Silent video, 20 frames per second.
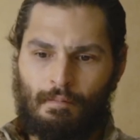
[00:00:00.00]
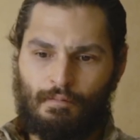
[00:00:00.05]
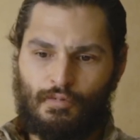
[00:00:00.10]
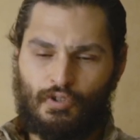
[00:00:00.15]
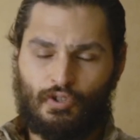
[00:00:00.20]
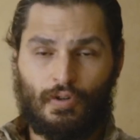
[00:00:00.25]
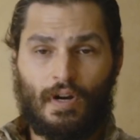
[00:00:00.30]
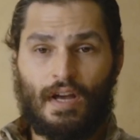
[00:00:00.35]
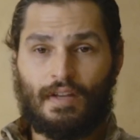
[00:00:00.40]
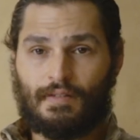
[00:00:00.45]

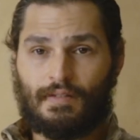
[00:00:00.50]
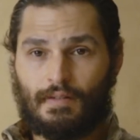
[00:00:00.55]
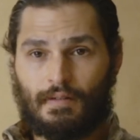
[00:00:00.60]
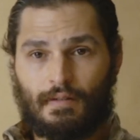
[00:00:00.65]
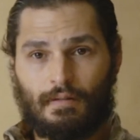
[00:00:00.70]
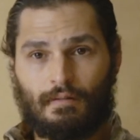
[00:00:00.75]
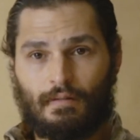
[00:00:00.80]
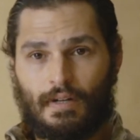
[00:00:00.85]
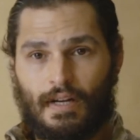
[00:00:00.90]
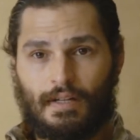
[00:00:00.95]

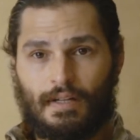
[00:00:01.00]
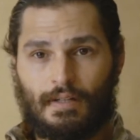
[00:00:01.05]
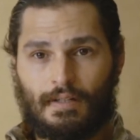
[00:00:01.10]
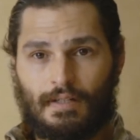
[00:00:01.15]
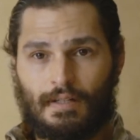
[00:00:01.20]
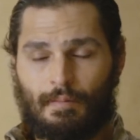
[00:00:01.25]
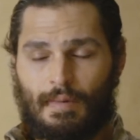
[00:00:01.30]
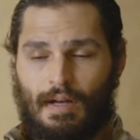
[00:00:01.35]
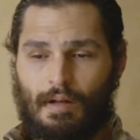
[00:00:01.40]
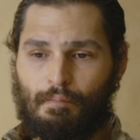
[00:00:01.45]
trust, right?
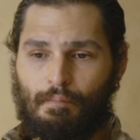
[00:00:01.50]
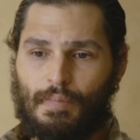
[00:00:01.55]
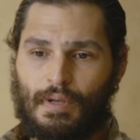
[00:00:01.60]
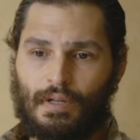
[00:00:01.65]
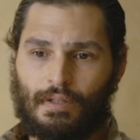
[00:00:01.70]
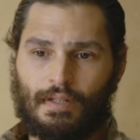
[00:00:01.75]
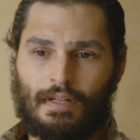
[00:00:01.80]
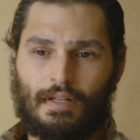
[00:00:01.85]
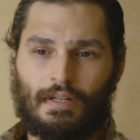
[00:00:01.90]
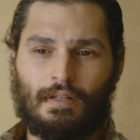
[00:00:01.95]
It's about
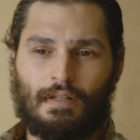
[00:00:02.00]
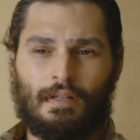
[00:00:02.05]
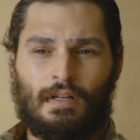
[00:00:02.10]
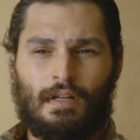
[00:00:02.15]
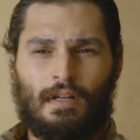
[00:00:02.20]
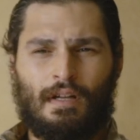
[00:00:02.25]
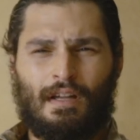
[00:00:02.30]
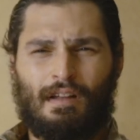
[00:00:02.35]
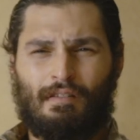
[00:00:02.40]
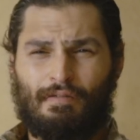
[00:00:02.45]
building
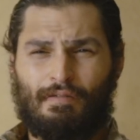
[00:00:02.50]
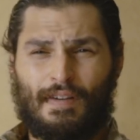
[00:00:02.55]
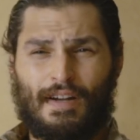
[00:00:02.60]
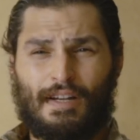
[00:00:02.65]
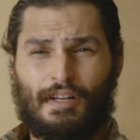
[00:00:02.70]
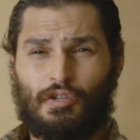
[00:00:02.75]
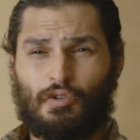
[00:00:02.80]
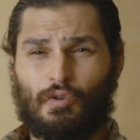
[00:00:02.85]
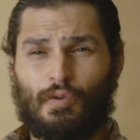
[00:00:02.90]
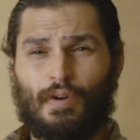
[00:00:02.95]
and
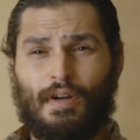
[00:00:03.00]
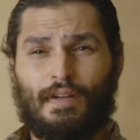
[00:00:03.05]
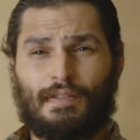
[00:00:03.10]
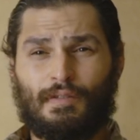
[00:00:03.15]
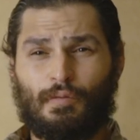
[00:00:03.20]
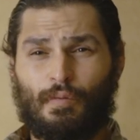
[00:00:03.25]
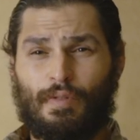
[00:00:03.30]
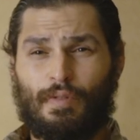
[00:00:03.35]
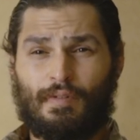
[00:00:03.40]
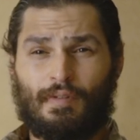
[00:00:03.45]
finding
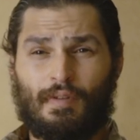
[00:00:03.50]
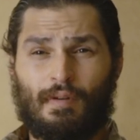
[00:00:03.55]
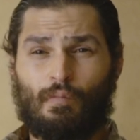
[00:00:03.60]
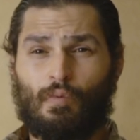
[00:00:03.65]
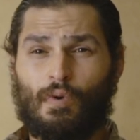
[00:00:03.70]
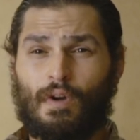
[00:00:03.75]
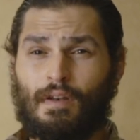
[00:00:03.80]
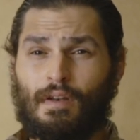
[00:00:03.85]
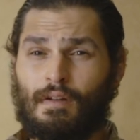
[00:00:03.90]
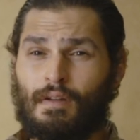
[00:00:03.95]
trust with
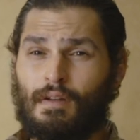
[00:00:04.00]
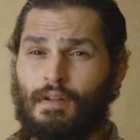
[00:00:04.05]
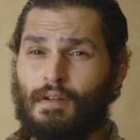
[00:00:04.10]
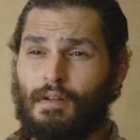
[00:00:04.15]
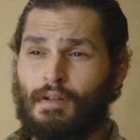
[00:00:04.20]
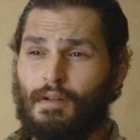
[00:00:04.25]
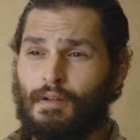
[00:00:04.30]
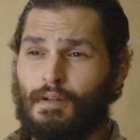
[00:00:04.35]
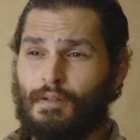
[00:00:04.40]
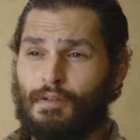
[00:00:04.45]
someone
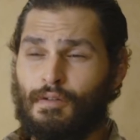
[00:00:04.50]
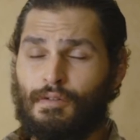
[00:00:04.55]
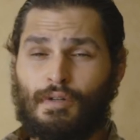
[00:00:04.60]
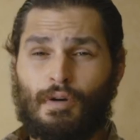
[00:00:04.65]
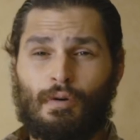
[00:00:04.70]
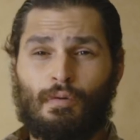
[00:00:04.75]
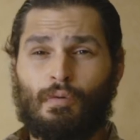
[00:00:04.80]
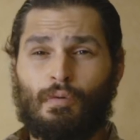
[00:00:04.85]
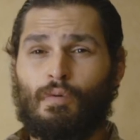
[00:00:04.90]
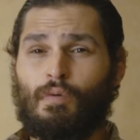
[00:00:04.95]
you
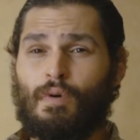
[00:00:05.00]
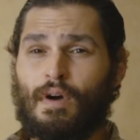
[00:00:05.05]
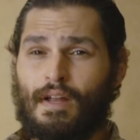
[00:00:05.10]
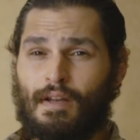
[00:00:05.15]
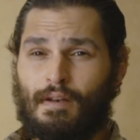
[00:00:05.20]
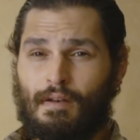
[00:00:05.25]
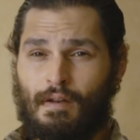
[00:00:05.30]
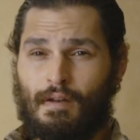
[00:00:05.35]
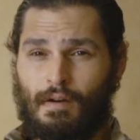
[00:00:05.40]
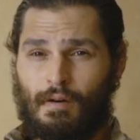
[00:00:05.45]
don't
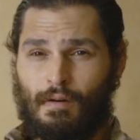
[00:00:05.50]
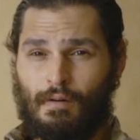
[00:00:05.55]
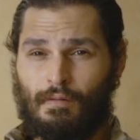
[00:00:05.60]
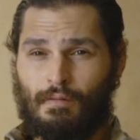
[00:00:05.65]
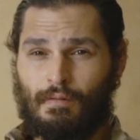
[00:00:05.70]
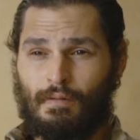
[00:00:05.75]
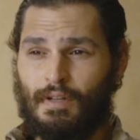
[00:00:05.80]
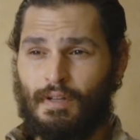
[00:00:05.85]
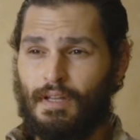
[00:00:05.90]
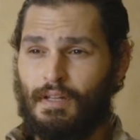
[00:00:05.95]
quite
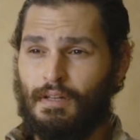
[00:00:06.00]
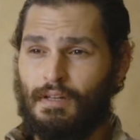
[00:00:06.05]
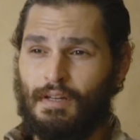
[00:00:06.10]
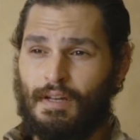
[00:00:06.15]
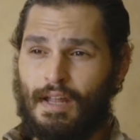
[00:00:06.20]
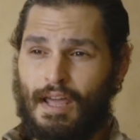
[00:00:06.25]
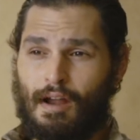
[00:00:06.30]
know in an